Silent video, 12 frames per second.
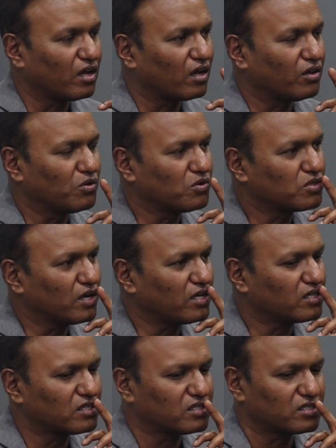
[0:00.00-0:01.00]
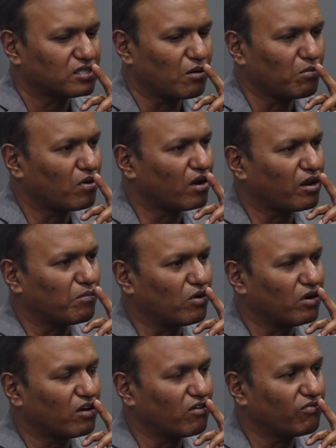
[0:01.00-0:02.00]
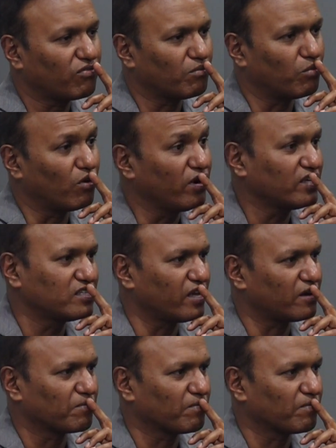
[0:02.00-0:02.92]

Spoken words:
usually some or amount of bone is there.